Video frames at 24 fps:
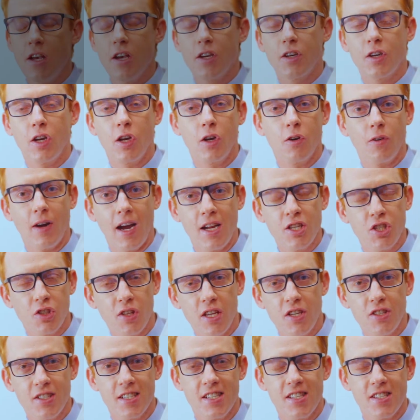
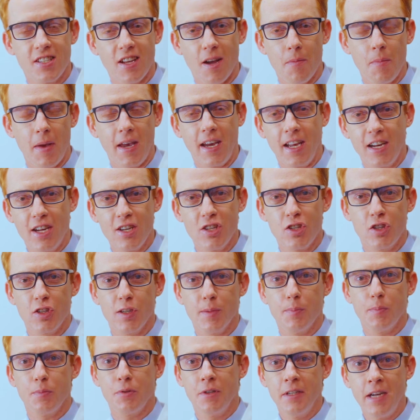Congratulations on making it to your
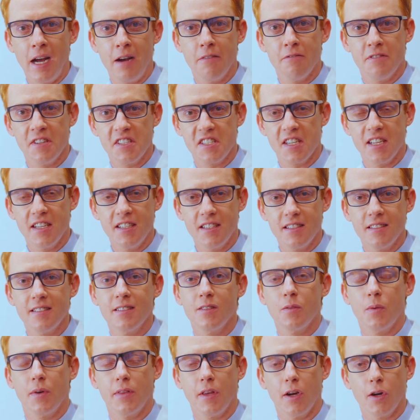pre-op visit
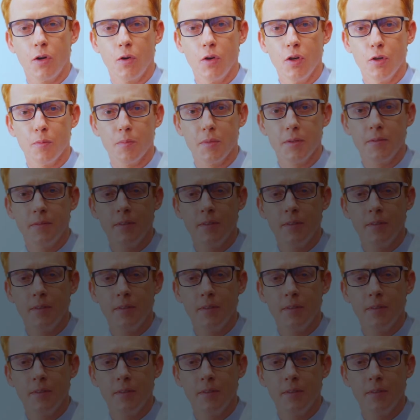with our group.